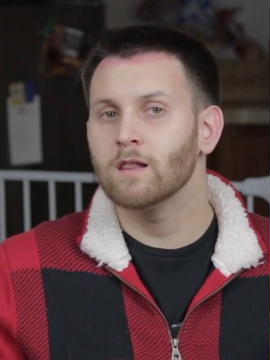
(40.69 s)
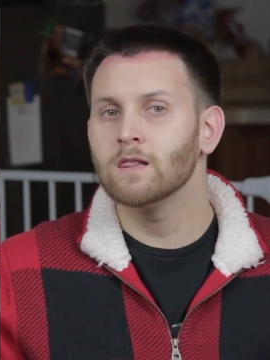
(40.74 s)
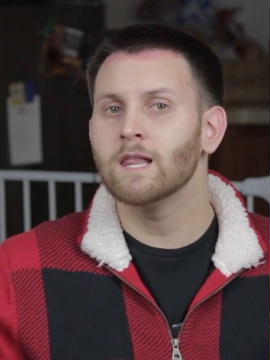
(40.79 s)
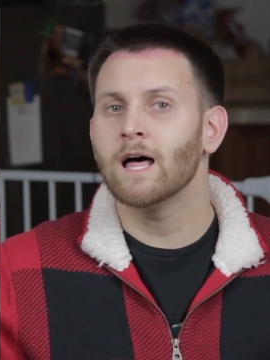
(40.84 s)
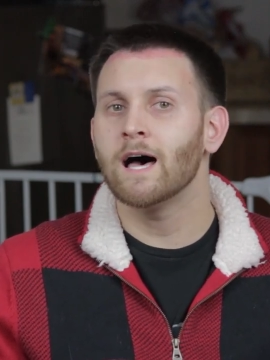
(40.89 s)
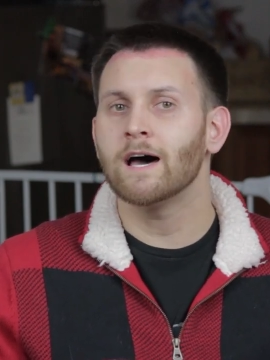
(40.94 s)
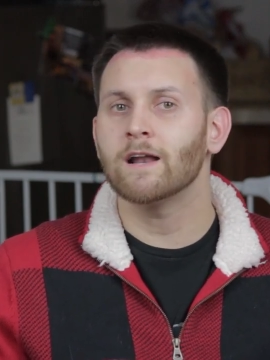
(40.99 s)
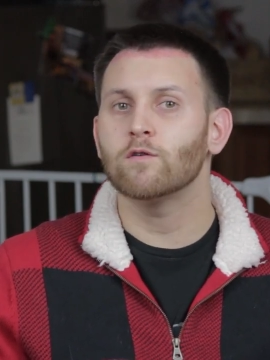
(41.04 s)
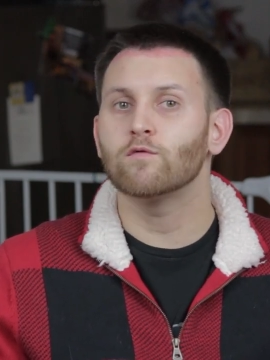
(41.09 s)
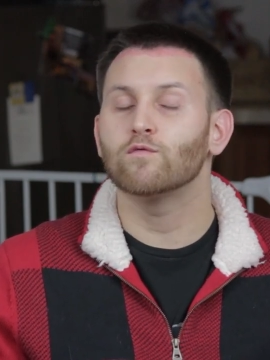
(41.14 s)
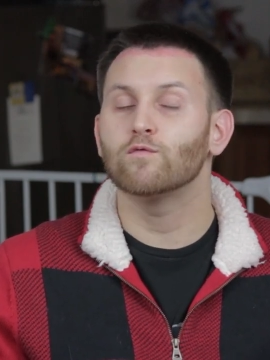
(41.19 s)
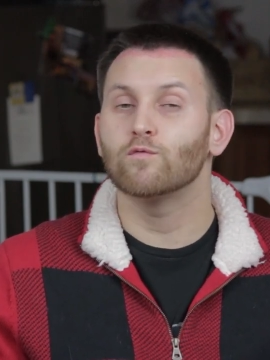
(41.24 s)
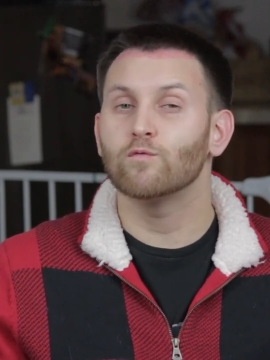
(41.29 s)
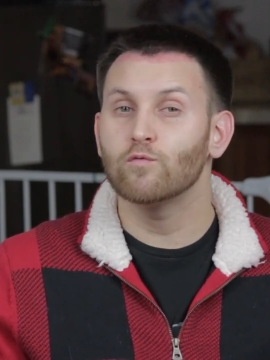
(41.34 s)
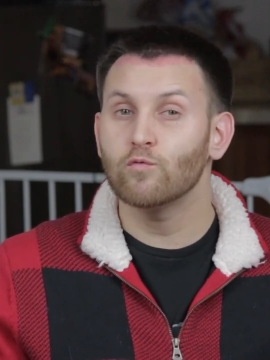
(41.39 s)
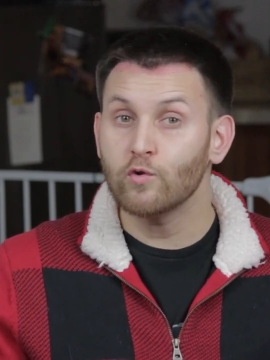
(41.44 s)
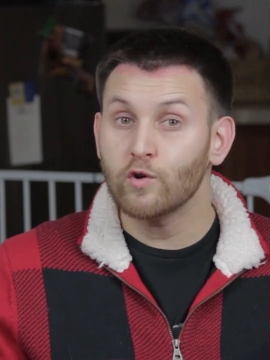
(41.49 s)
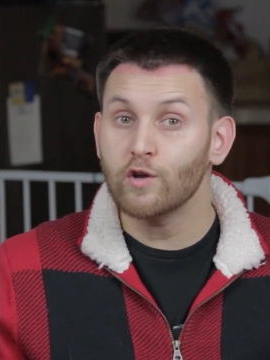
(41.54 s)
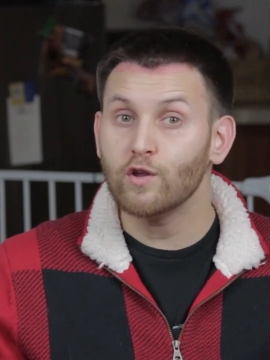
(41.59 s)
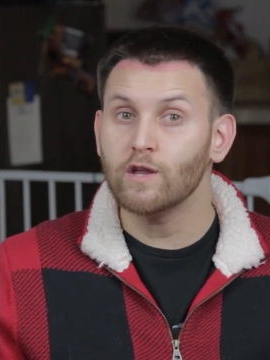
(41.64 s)
a lot of
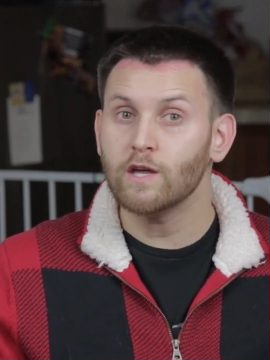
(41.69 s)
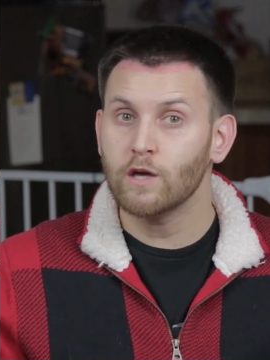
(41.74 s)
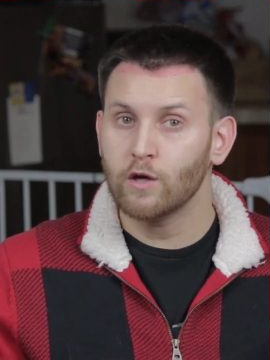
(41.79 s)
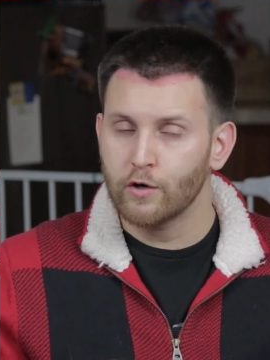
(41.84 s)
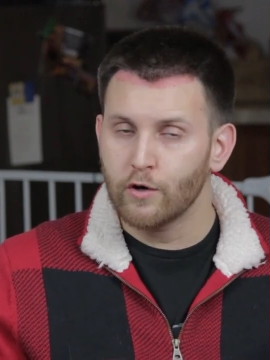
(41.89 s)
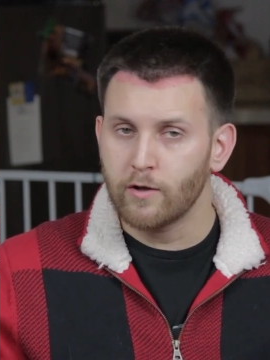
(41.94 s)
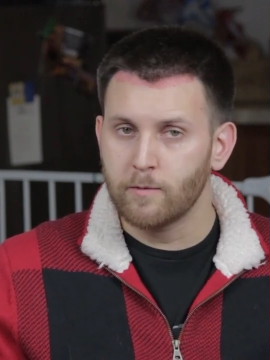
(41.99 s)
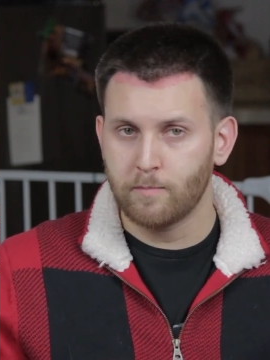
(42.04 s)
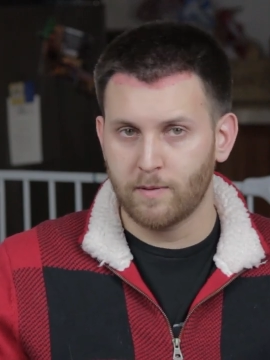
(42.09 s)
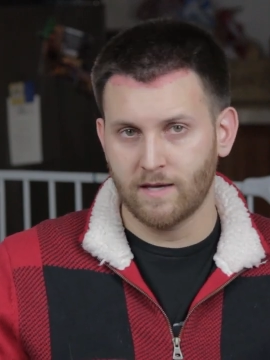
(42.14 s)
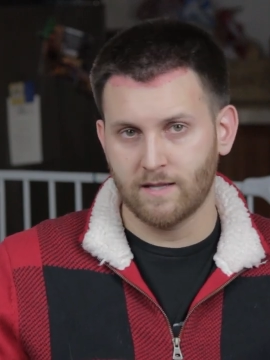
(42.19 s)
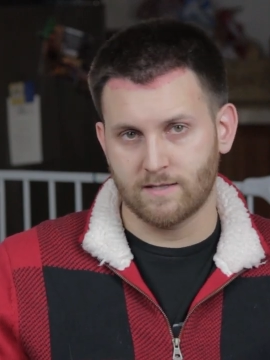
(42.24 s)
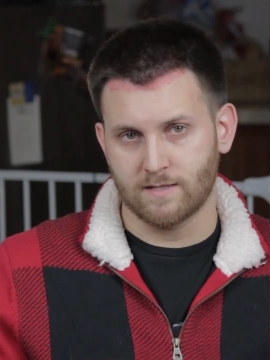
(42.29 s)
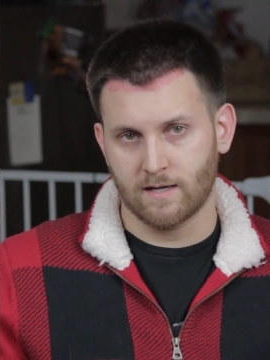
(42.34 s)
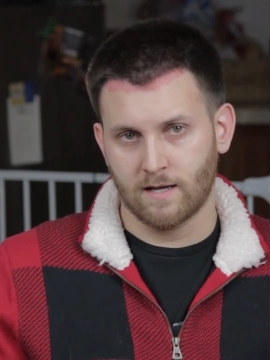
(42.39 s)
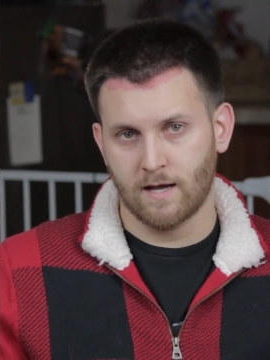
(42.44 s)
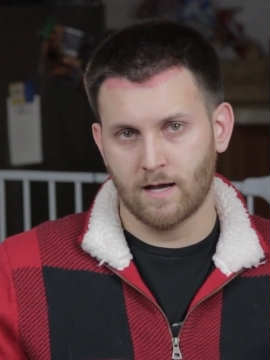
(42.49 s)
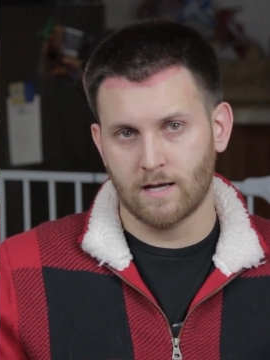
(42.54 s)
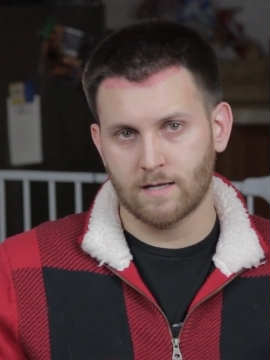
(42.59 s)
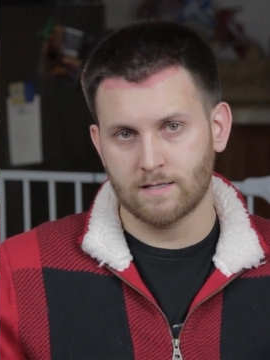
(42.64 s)
really good pizza
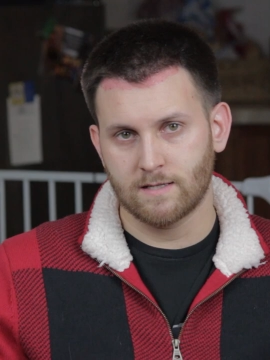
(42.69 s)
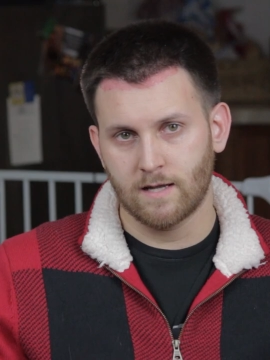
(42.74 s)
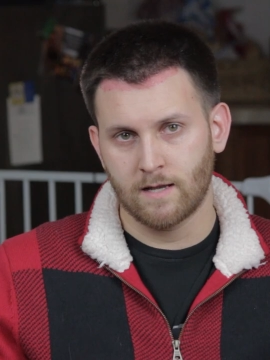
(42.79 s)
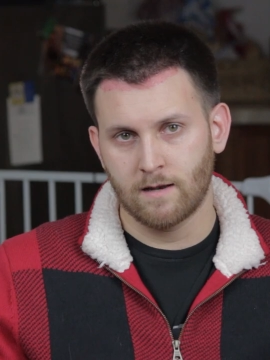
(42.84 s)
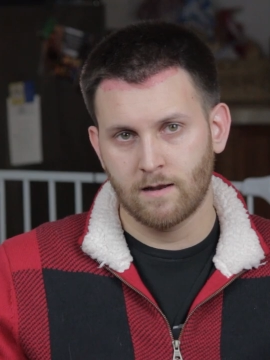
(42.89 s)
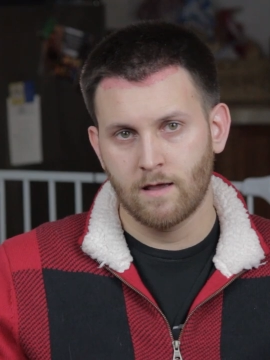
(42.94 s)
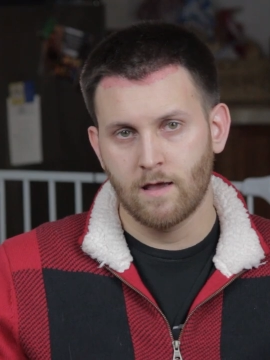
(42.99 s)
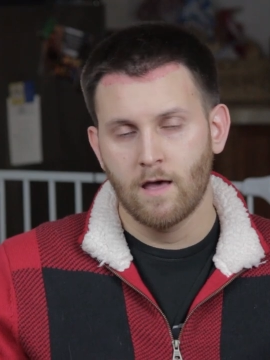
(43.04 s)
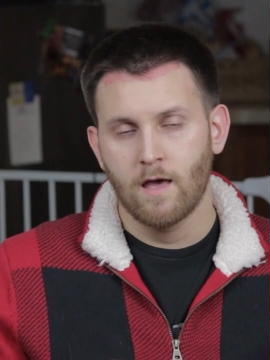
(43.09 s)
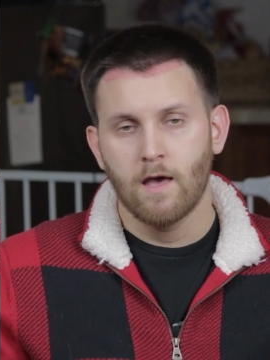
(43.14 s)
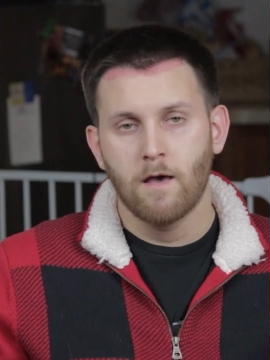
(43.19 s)
content.